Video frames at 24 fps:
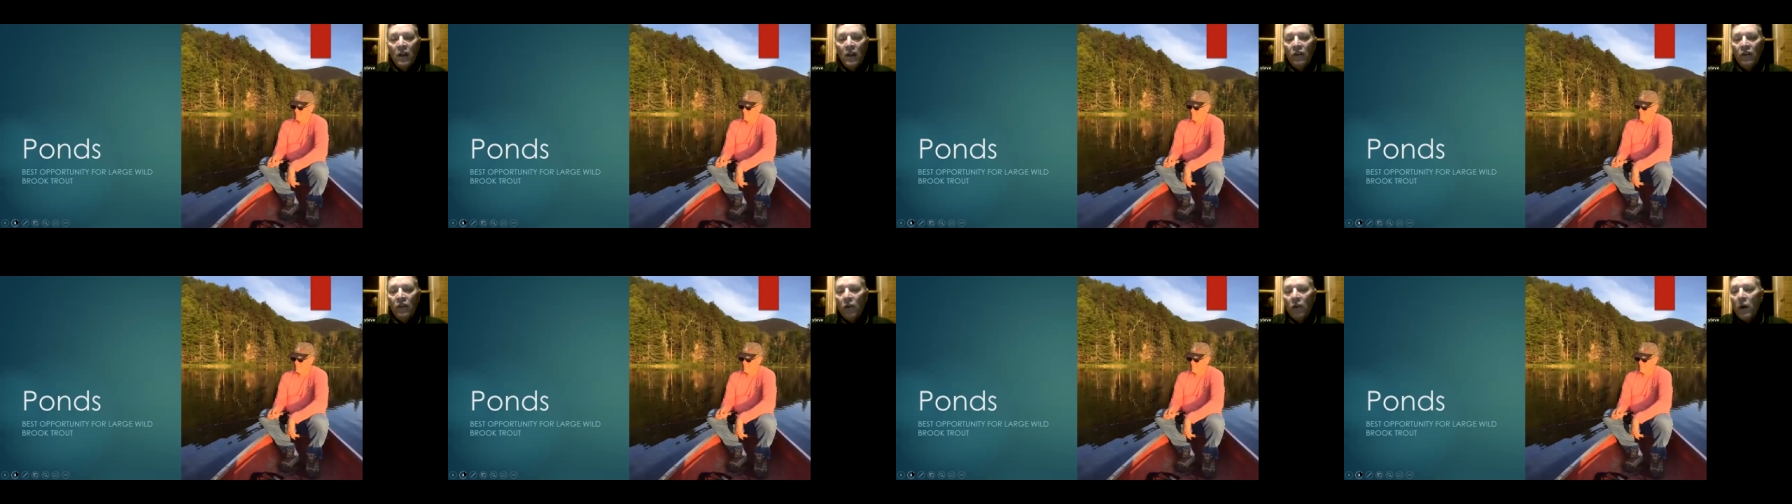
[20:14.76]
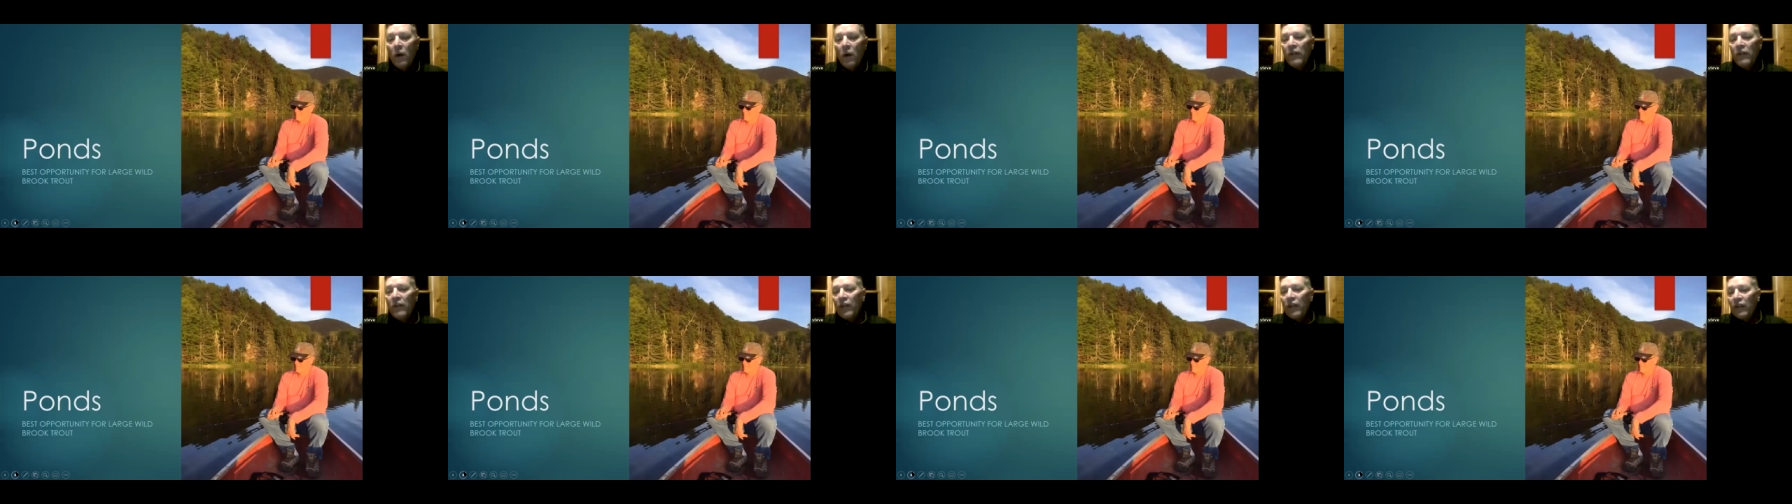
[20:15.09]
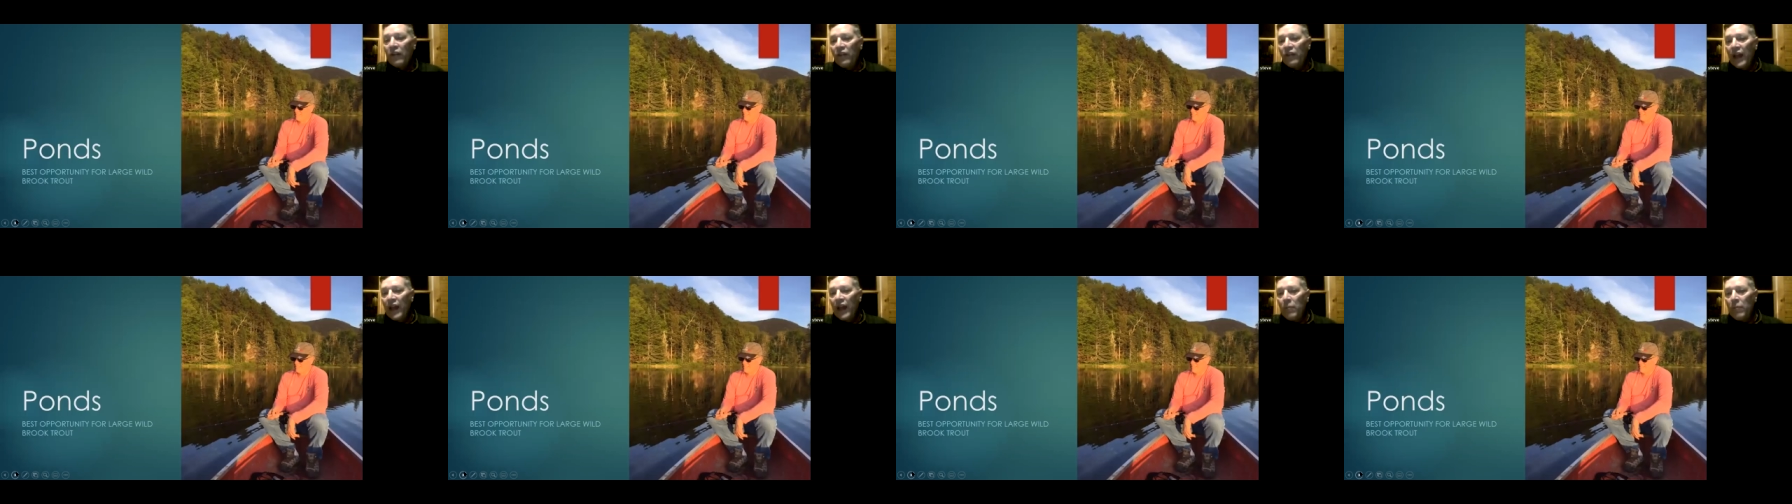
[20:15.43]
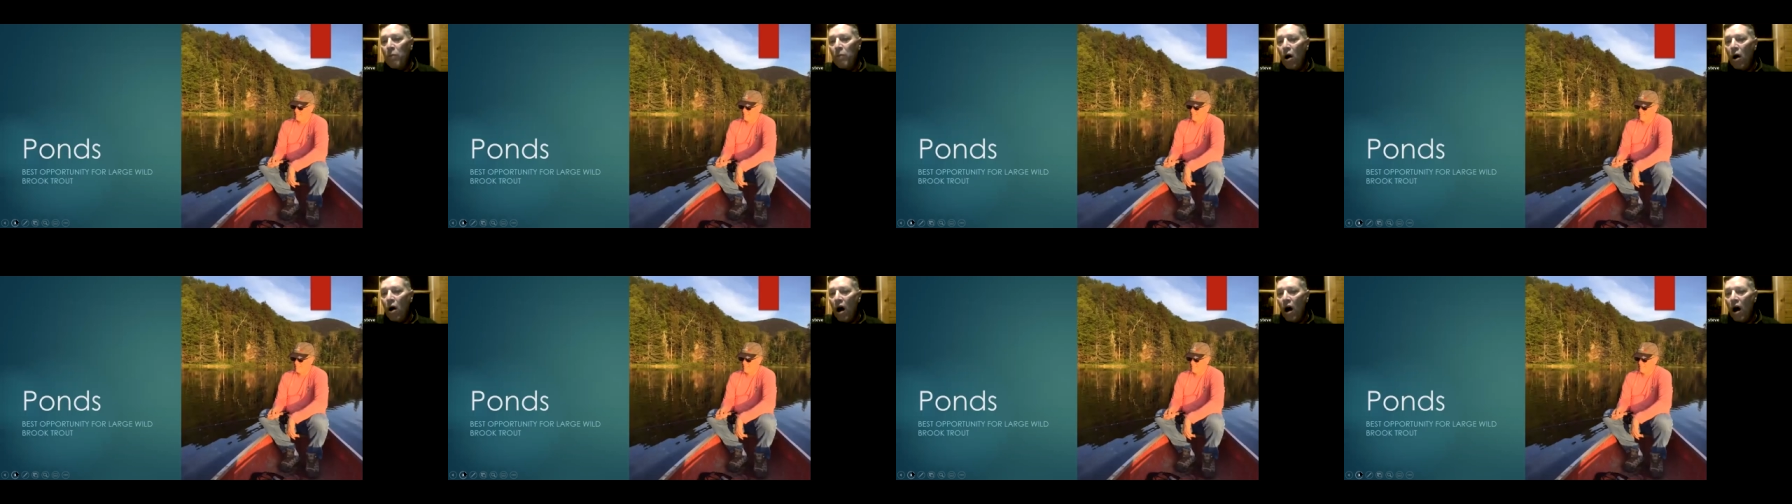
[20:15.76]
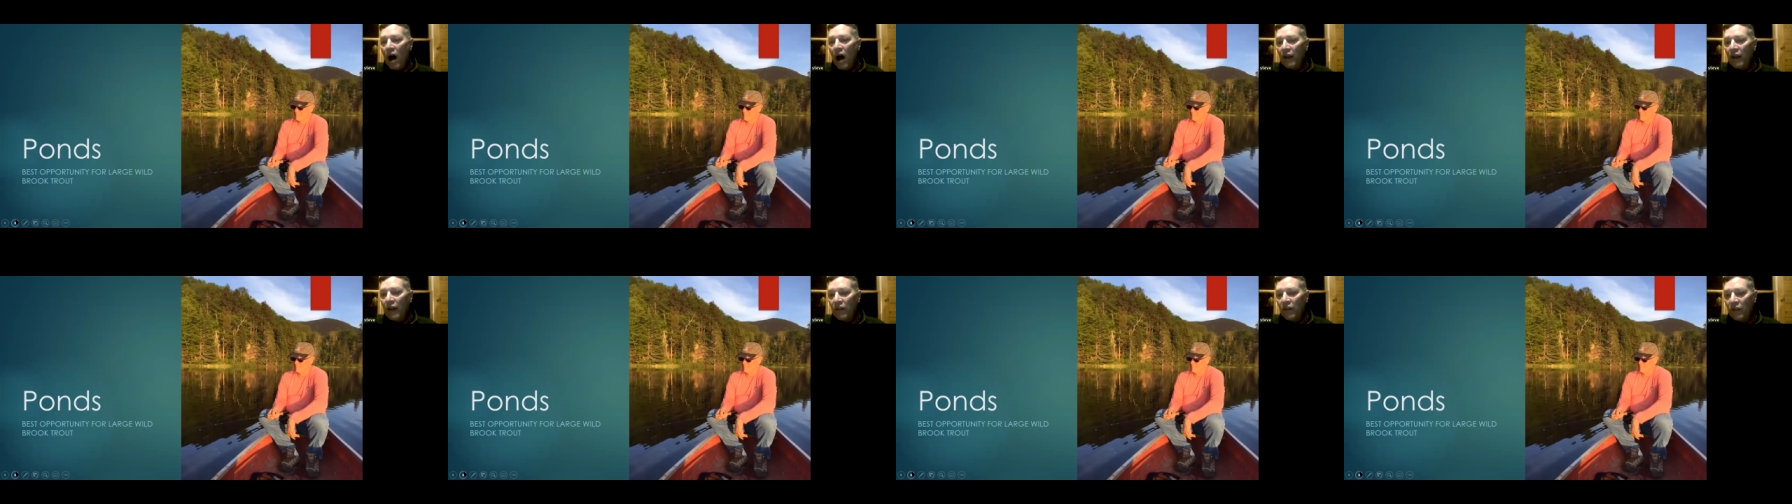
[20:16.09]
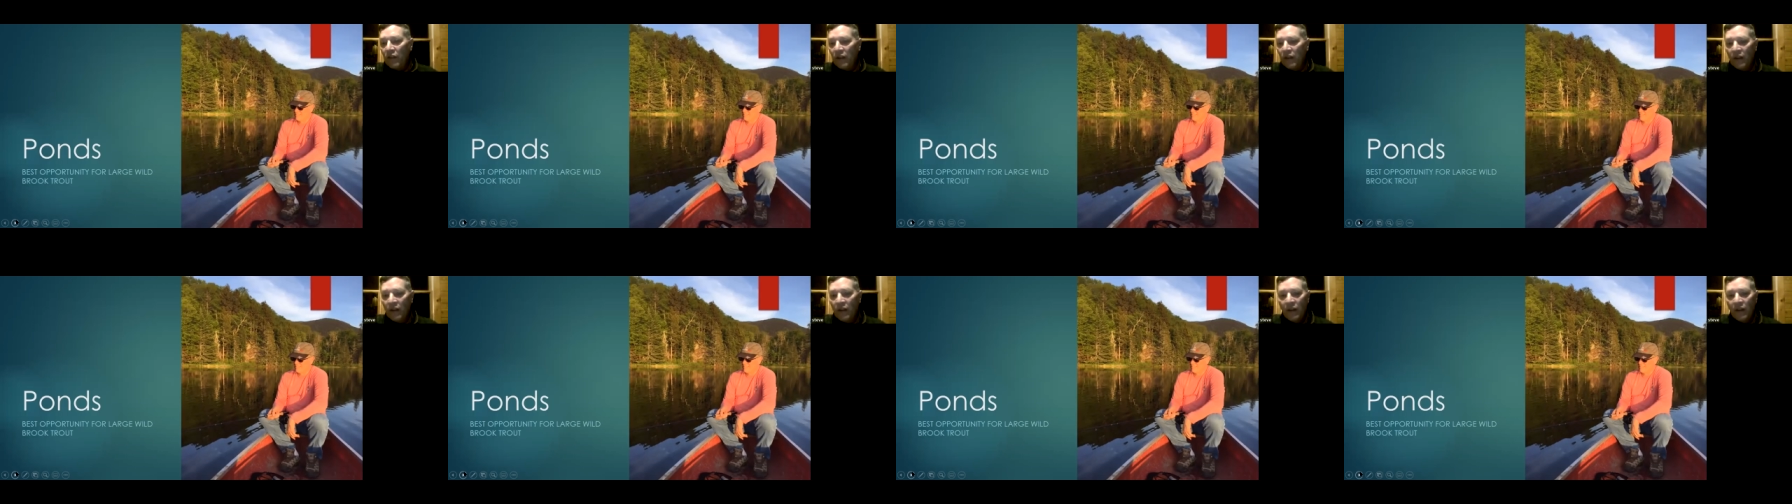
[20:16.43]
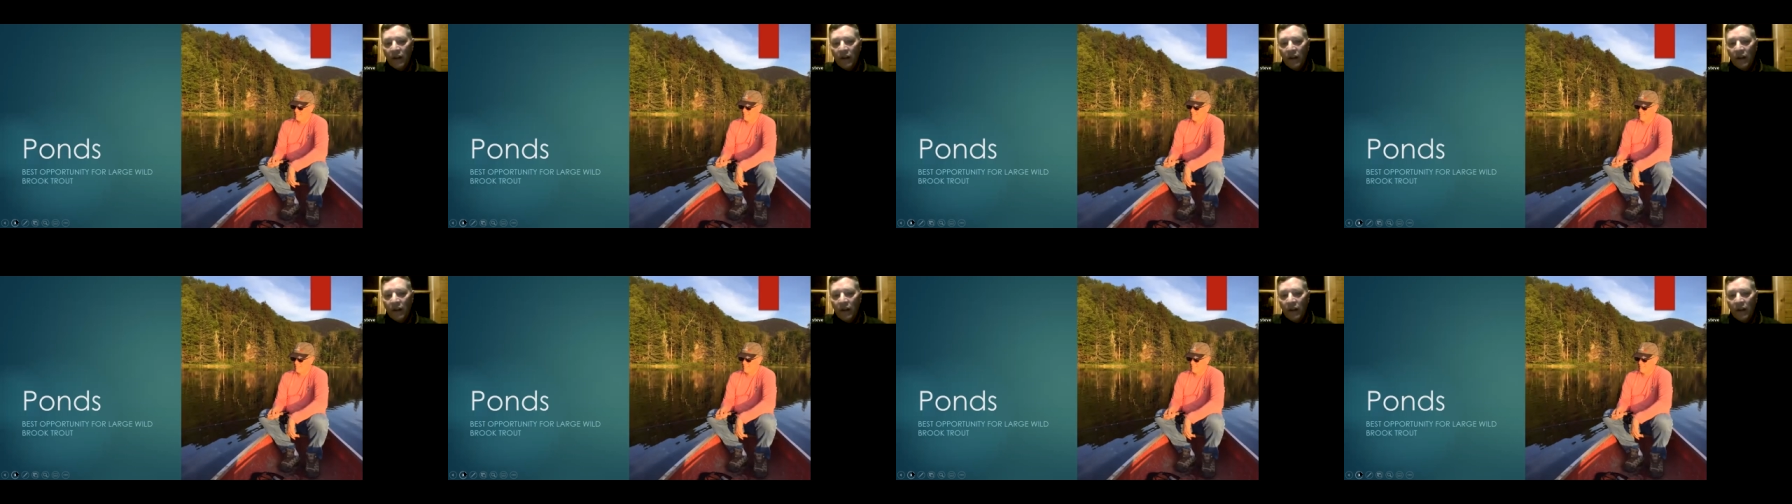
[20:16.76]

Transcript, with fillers: So as I said, ponds,